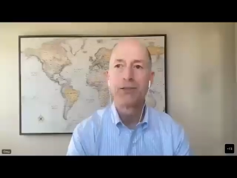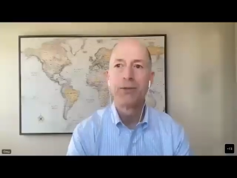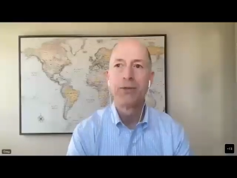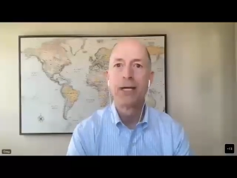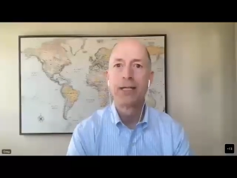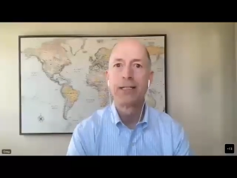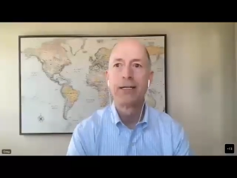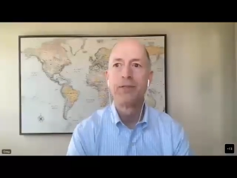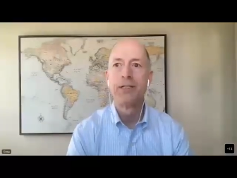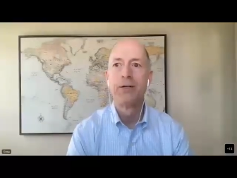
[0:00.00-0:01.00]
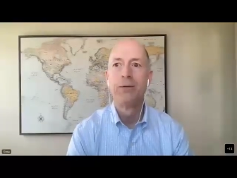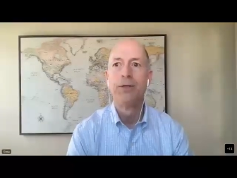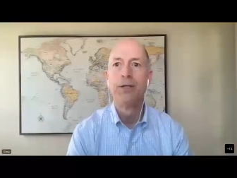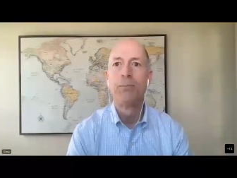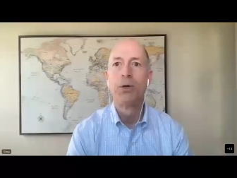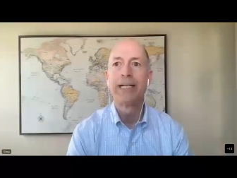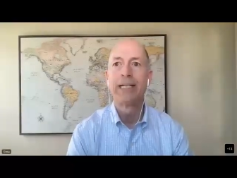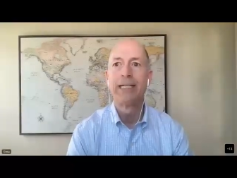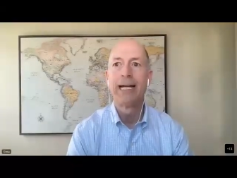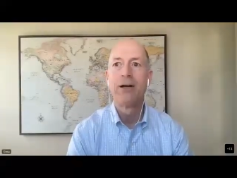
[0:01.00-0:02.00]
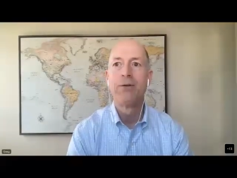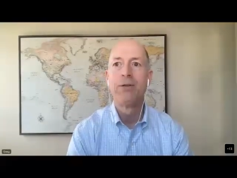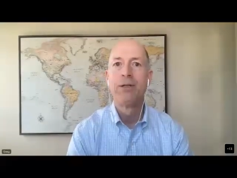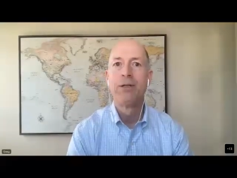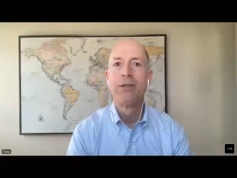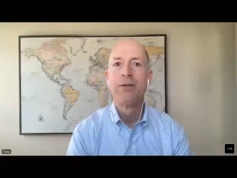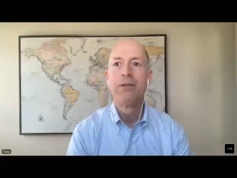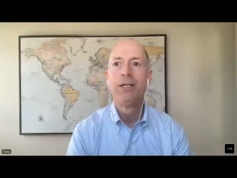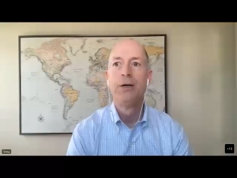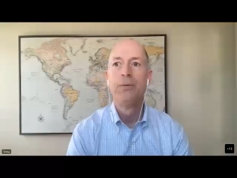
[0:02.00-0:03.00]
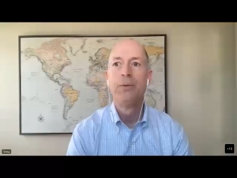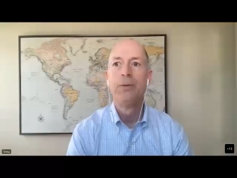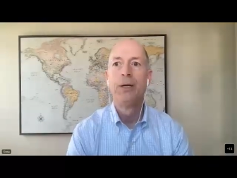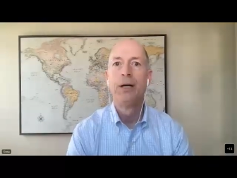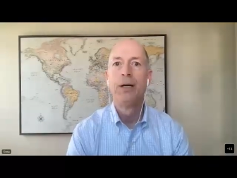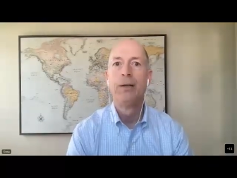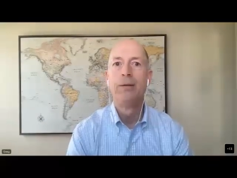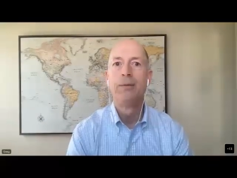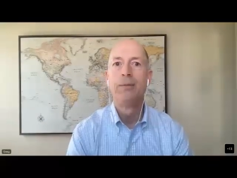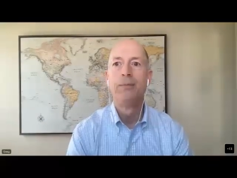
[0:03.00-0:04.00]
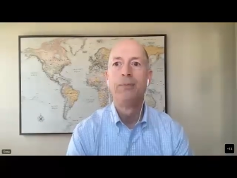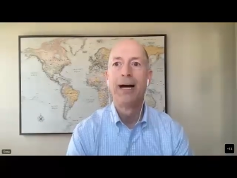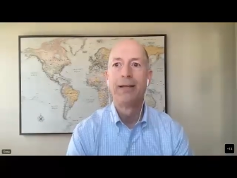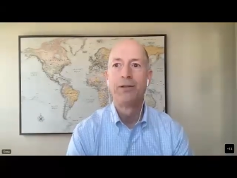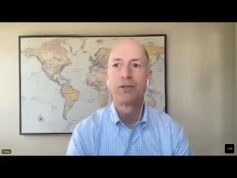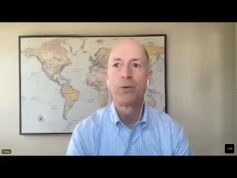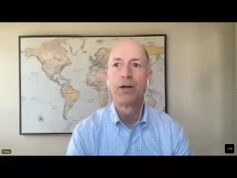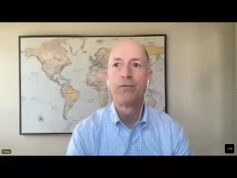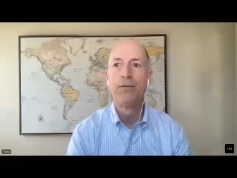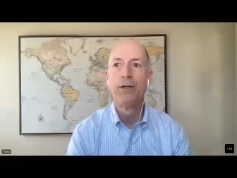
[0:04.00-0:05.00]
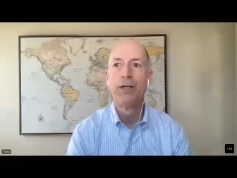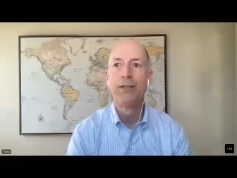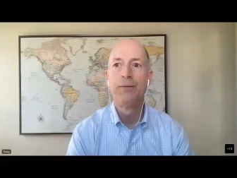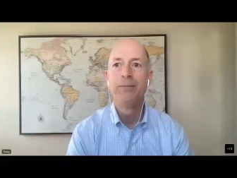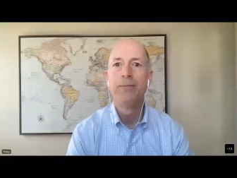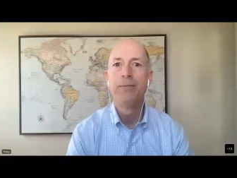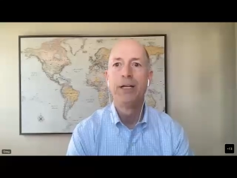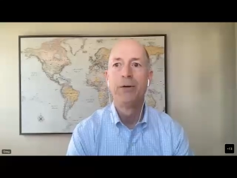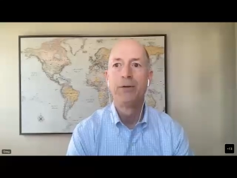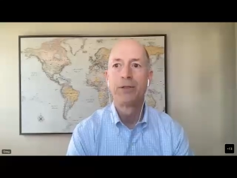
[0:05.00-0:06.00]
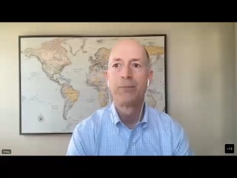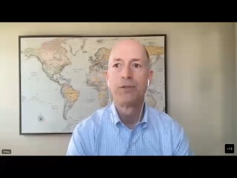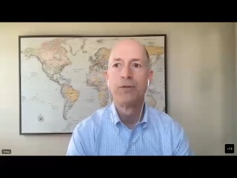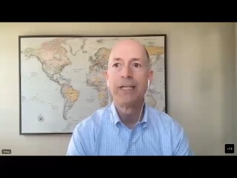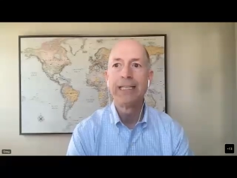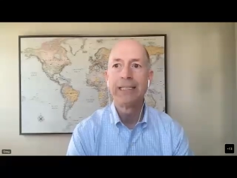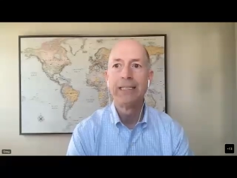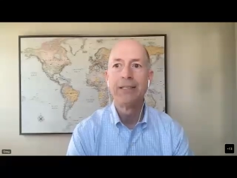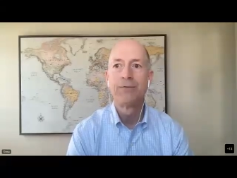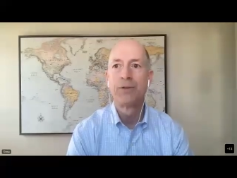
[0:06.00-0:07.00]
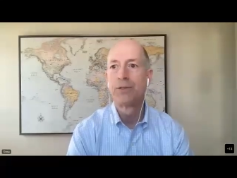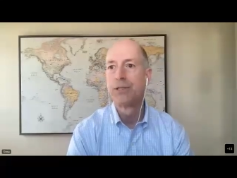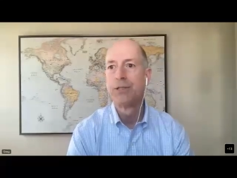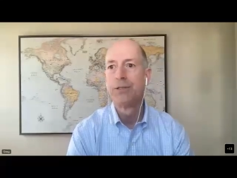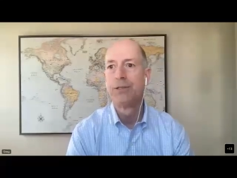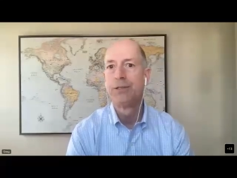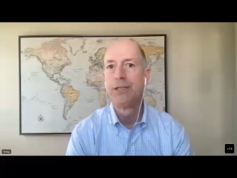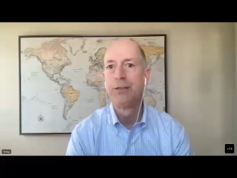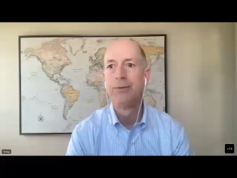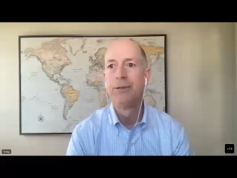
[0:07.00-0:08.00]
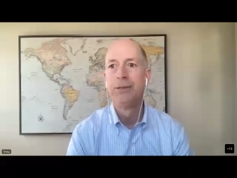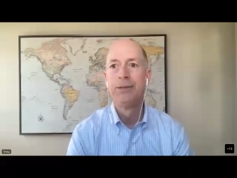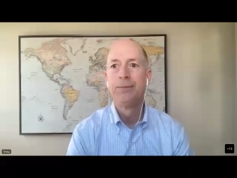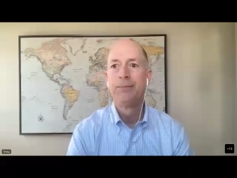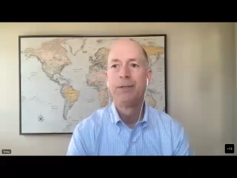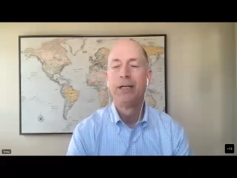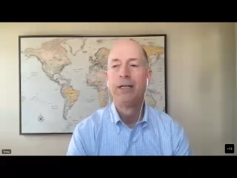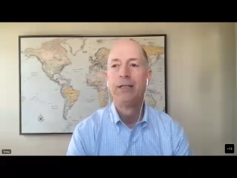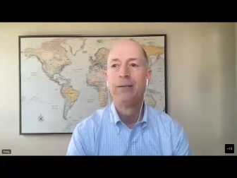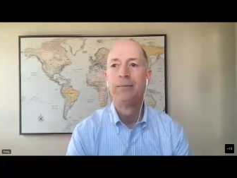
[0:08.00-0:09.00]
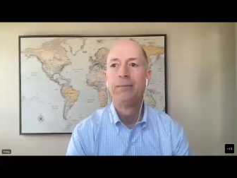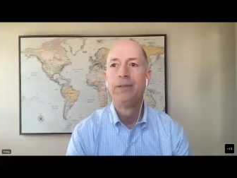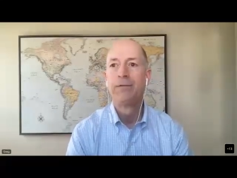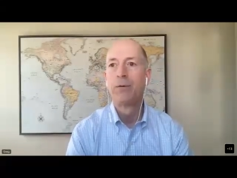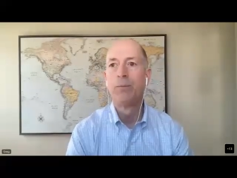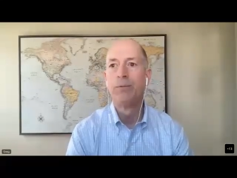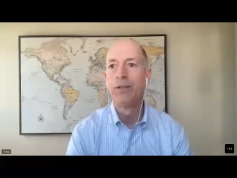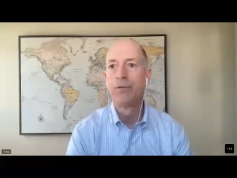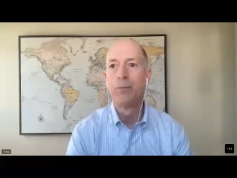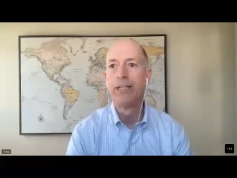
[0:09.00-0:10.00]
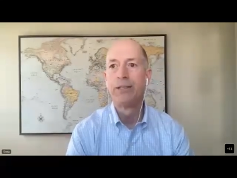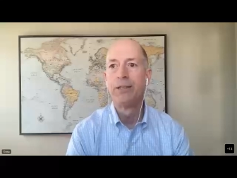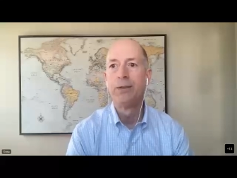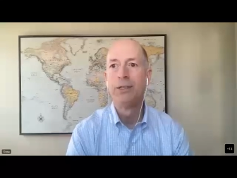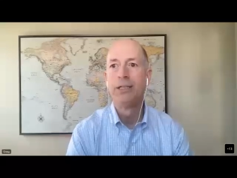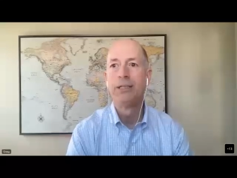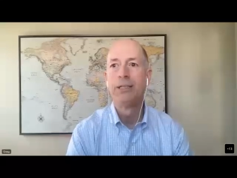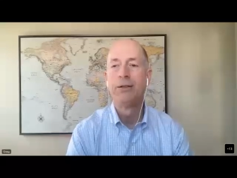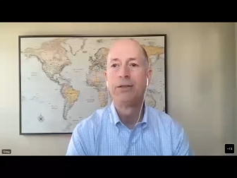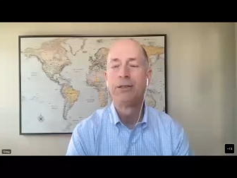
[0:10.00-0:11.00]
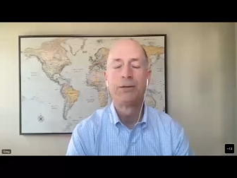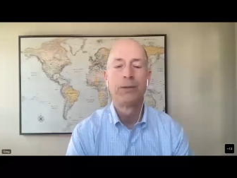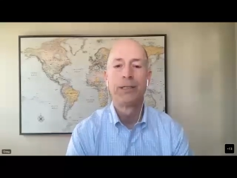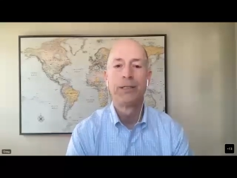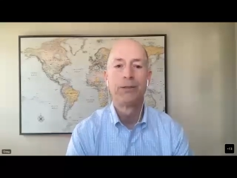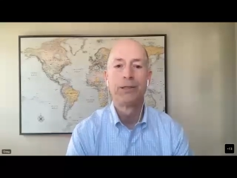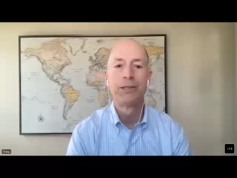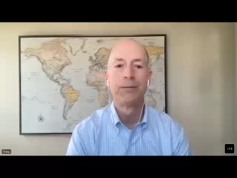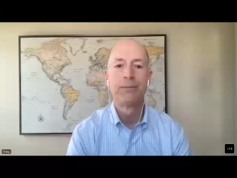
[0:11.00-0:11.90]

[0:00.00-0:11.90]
a lot of times they'll, they'll break it down, you know, uh, by the square foot, you know, in terms of leases versus, you know, uh, different different ways of doing it. You know, it's it's really interesting.